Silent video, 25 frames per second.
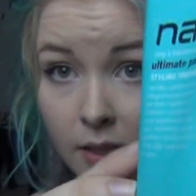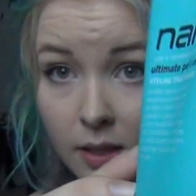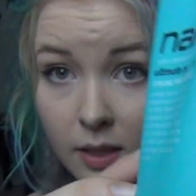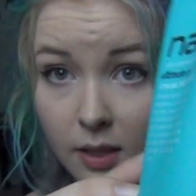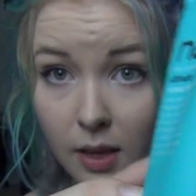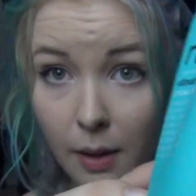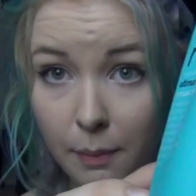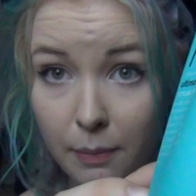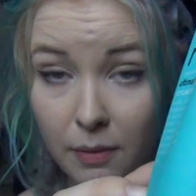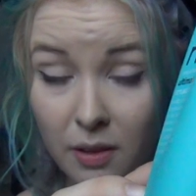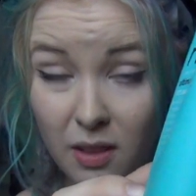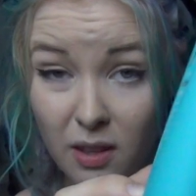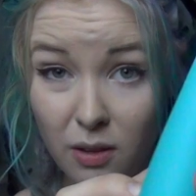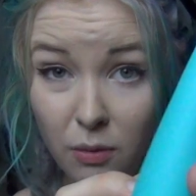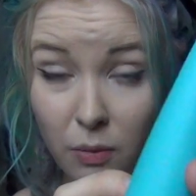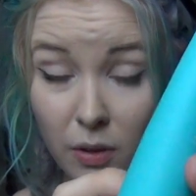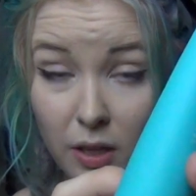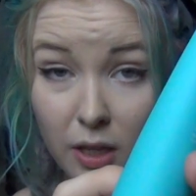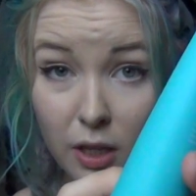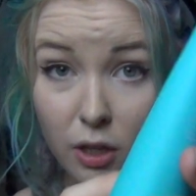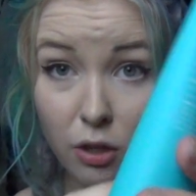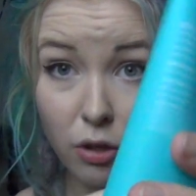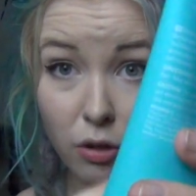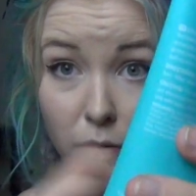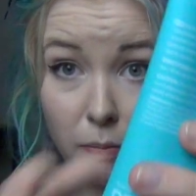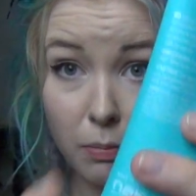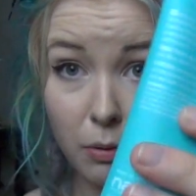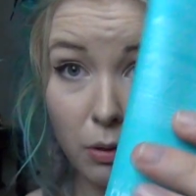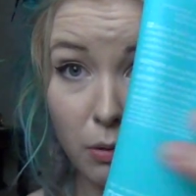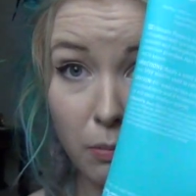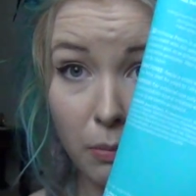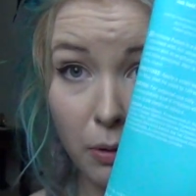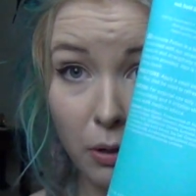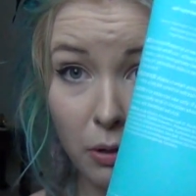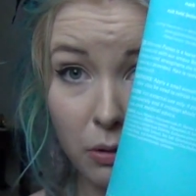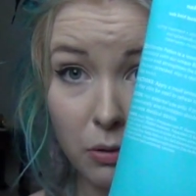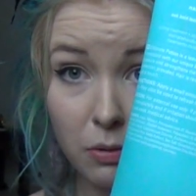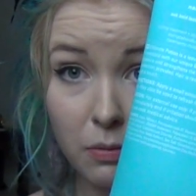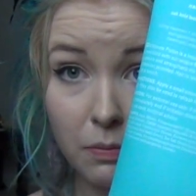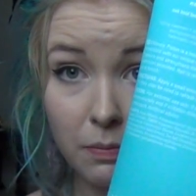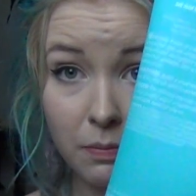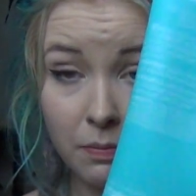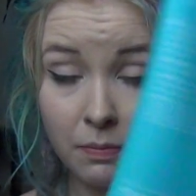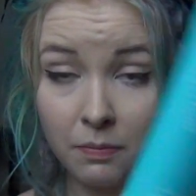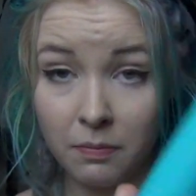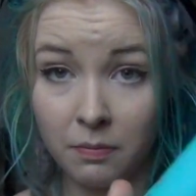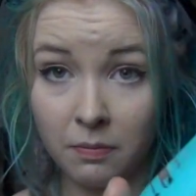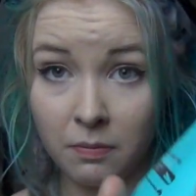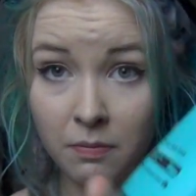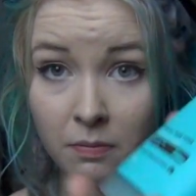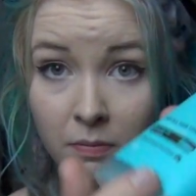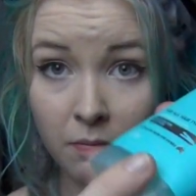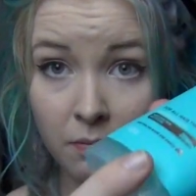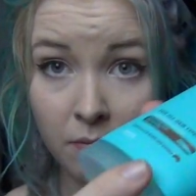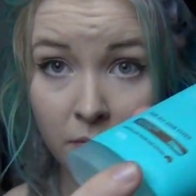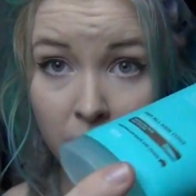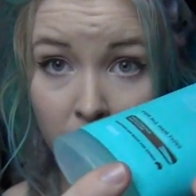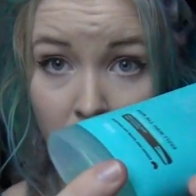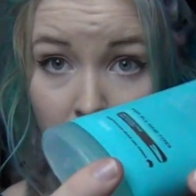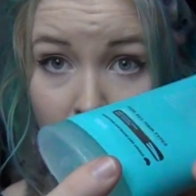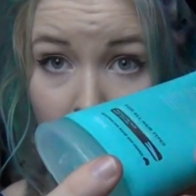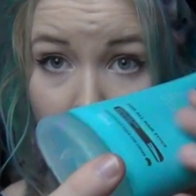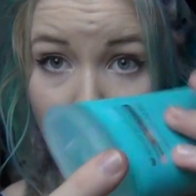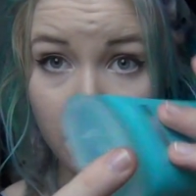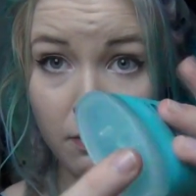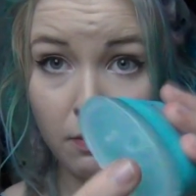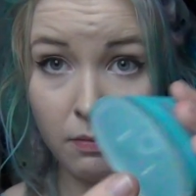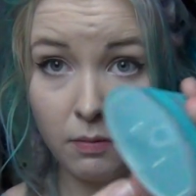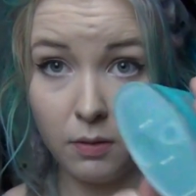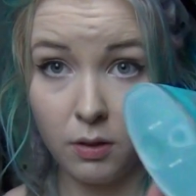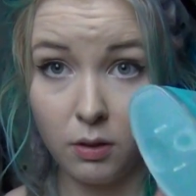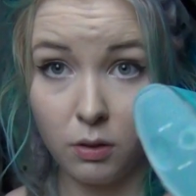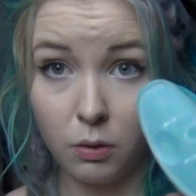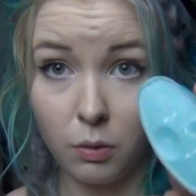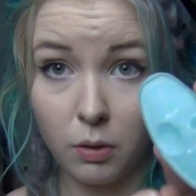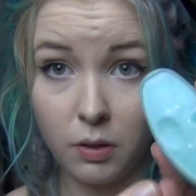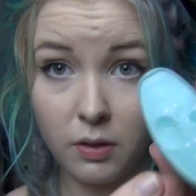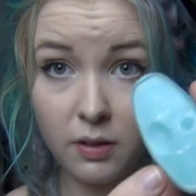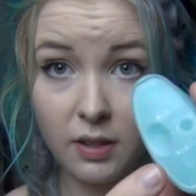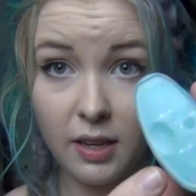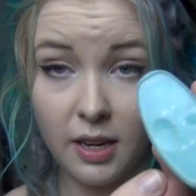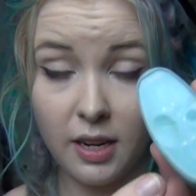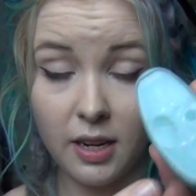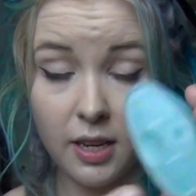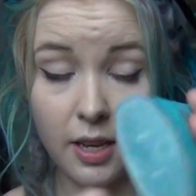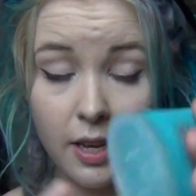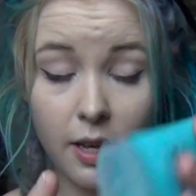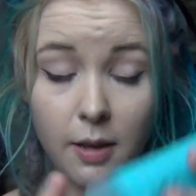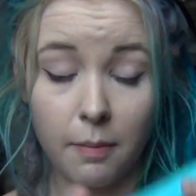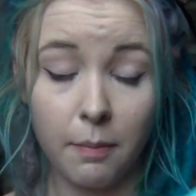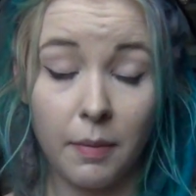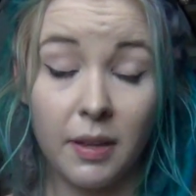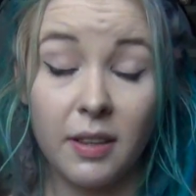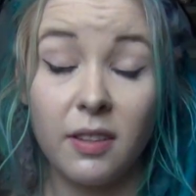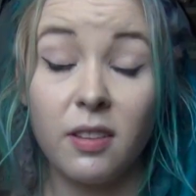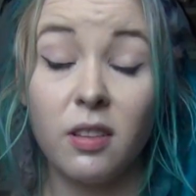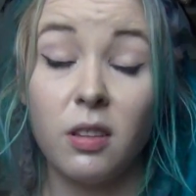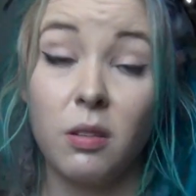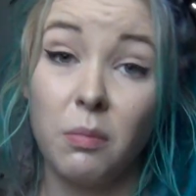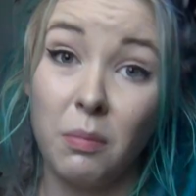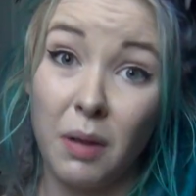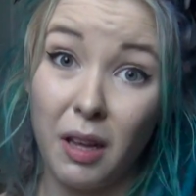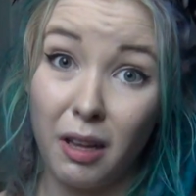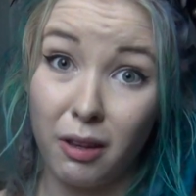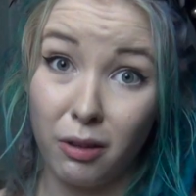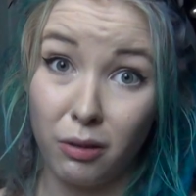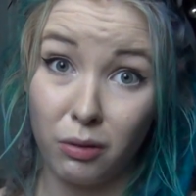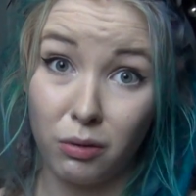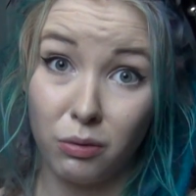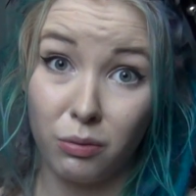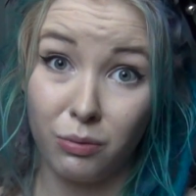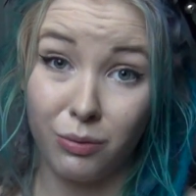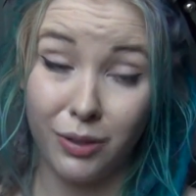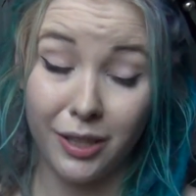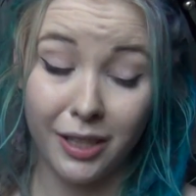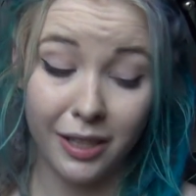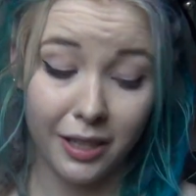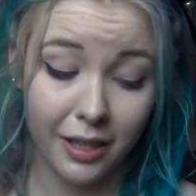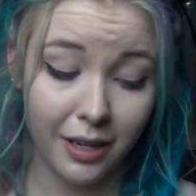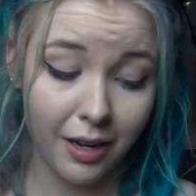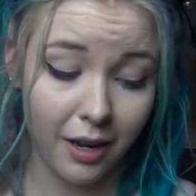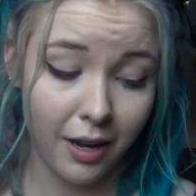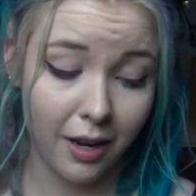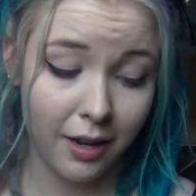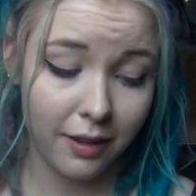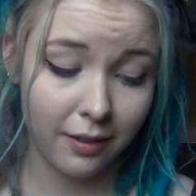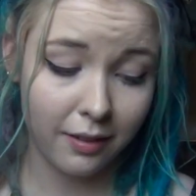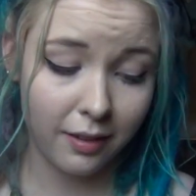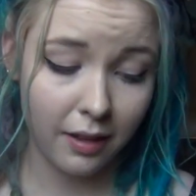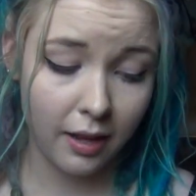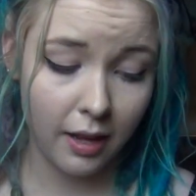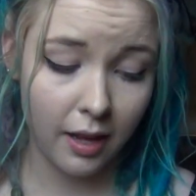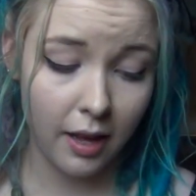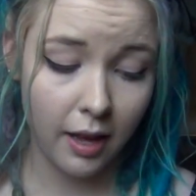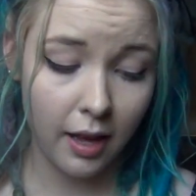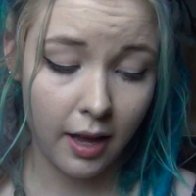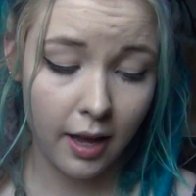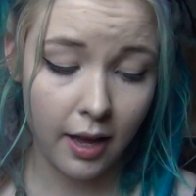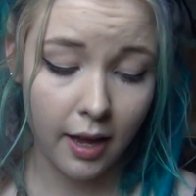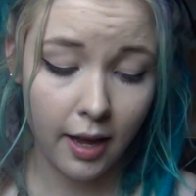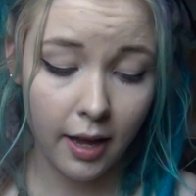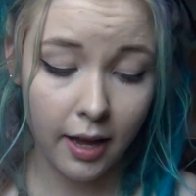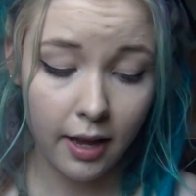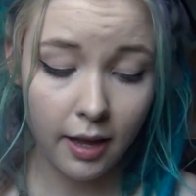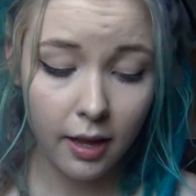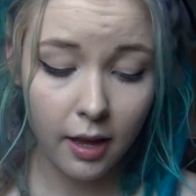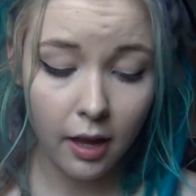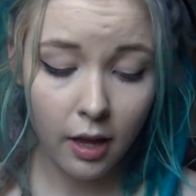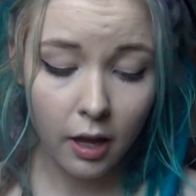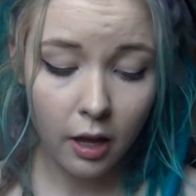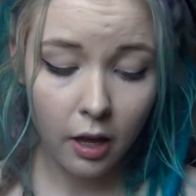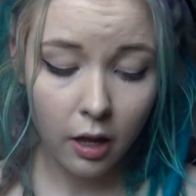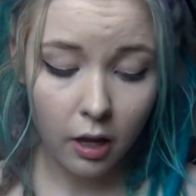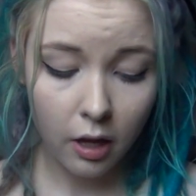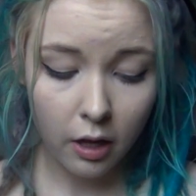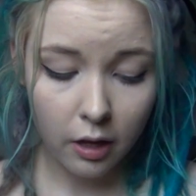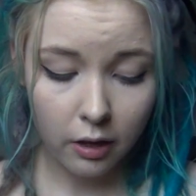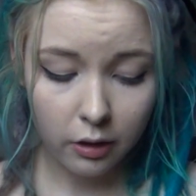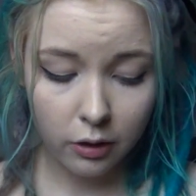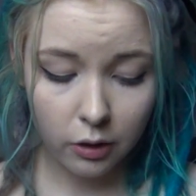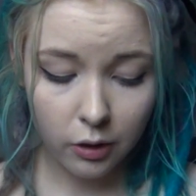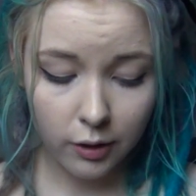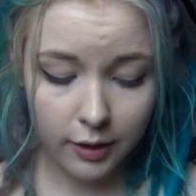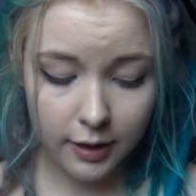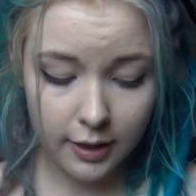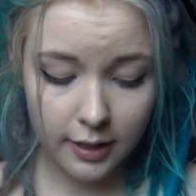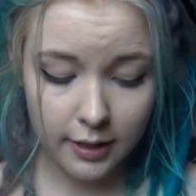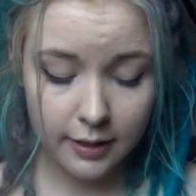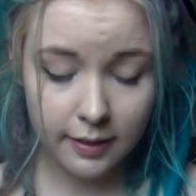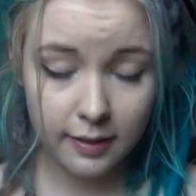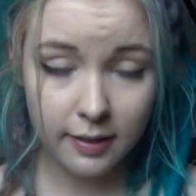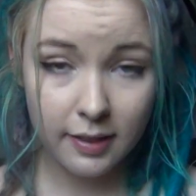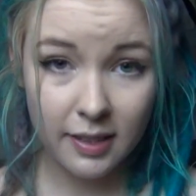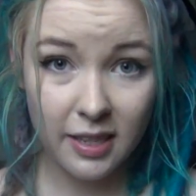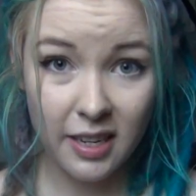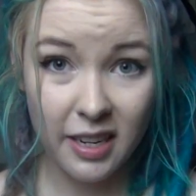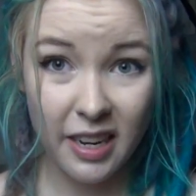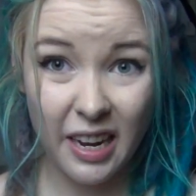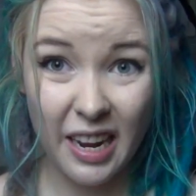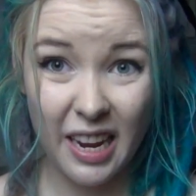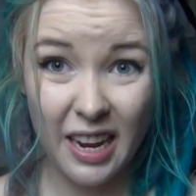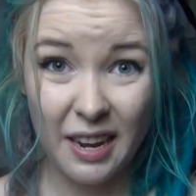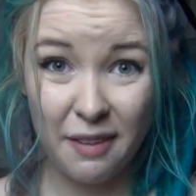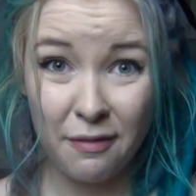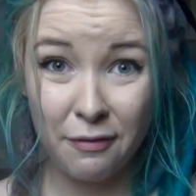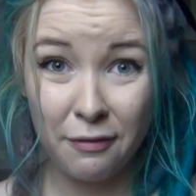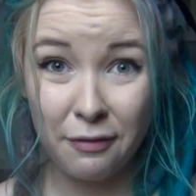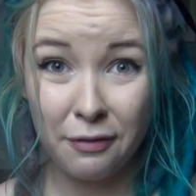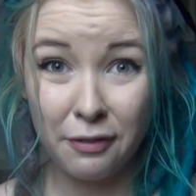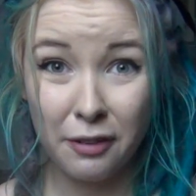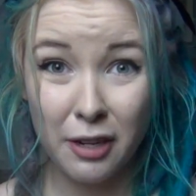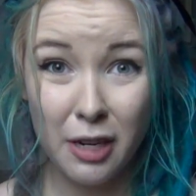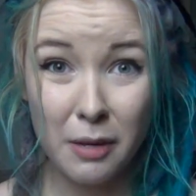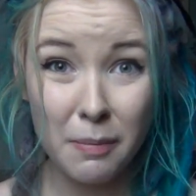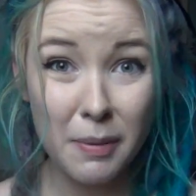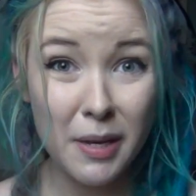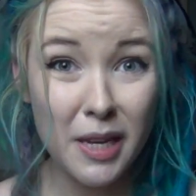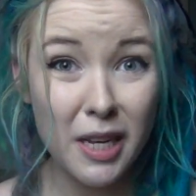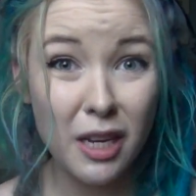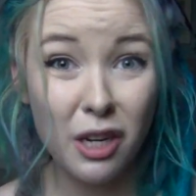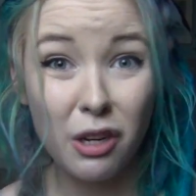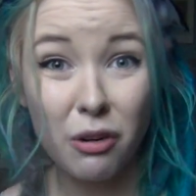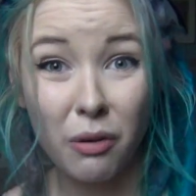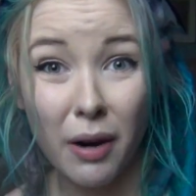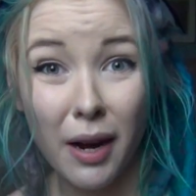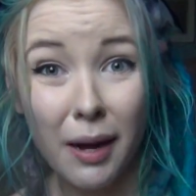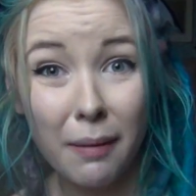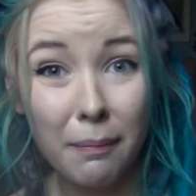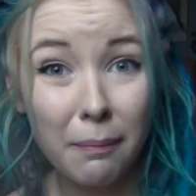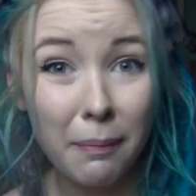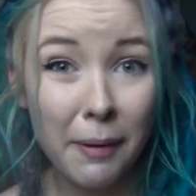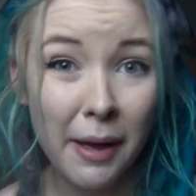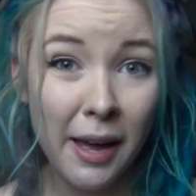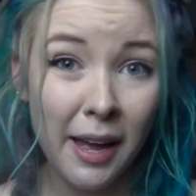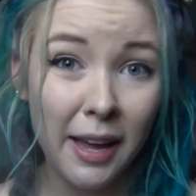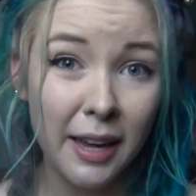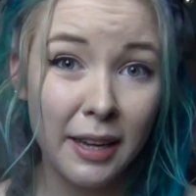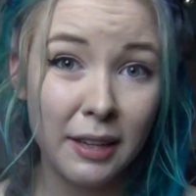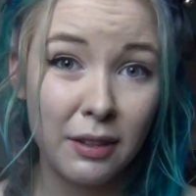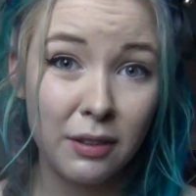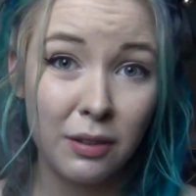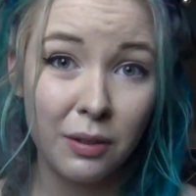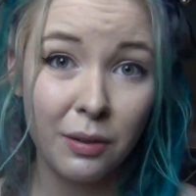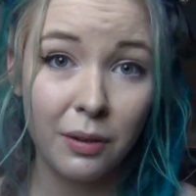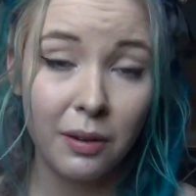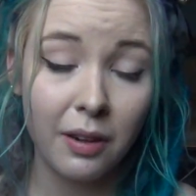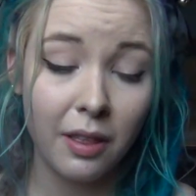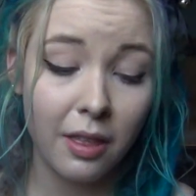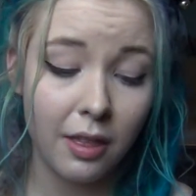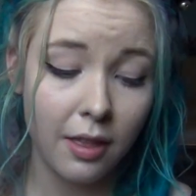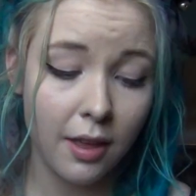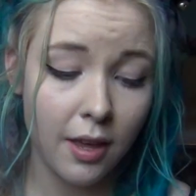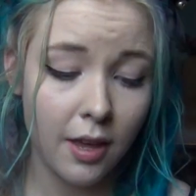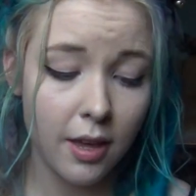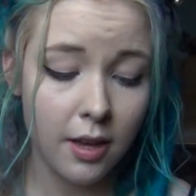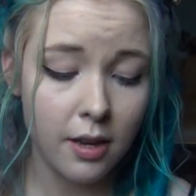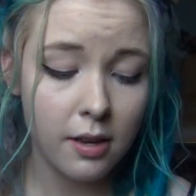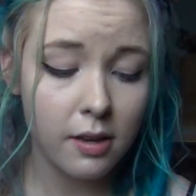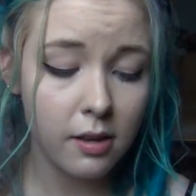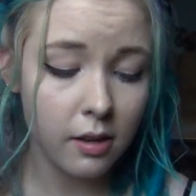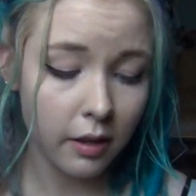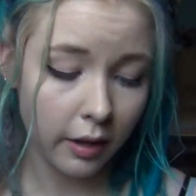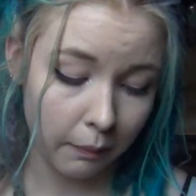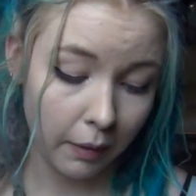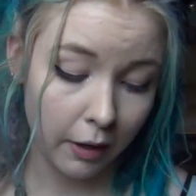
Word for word: Comes in this really cute blue bottle. Squirts out here. It smells really nice. I Got this in a freebie grab bag sort of thing.